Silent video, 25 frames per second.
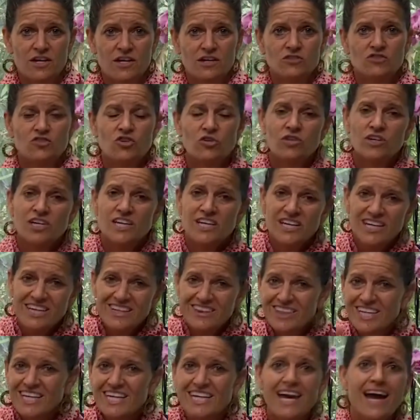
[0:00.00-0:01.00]
So
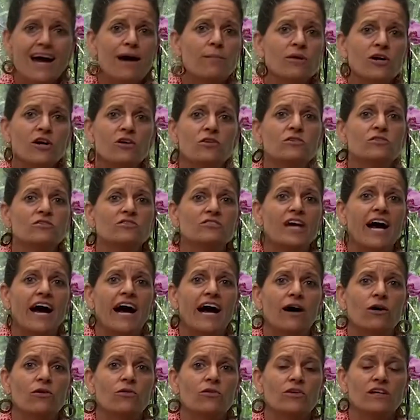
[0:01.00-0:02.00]
get the chemicals
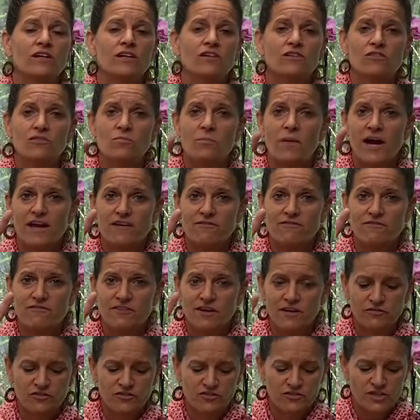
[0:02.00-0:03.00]
out is my
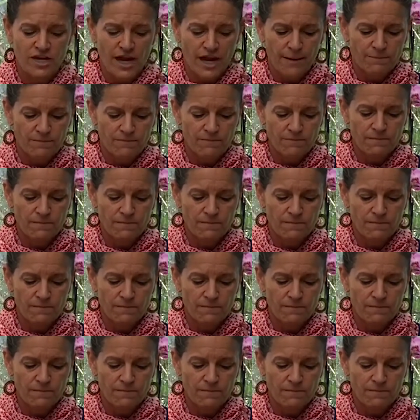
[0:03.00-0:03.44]
fifth step.